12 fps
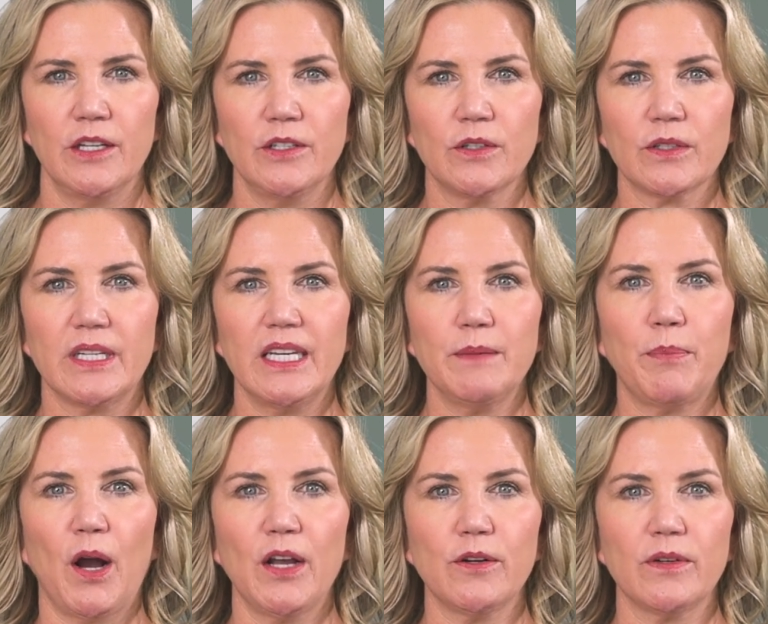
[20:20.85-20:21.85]
You'll keep
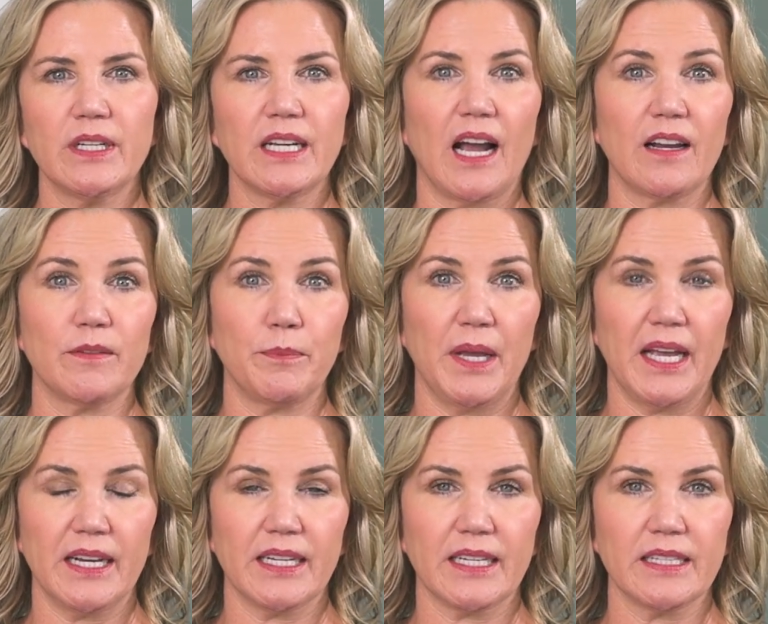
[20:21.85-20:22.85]
hiring out of
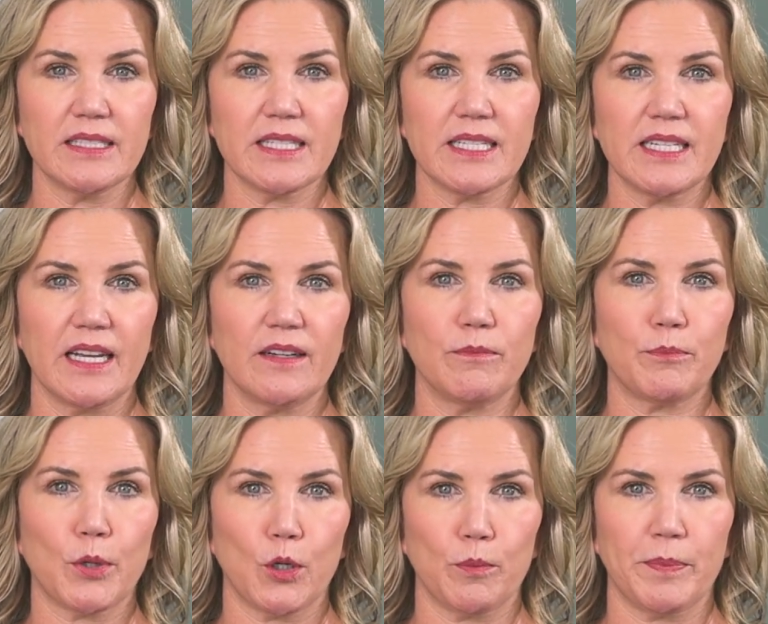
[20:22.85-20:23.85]
panic instead of
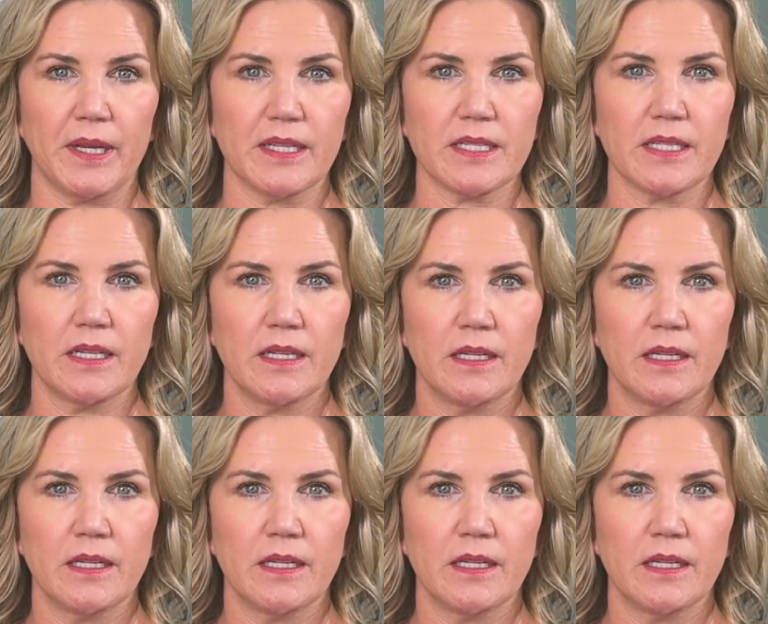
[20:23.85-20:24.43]
purpose.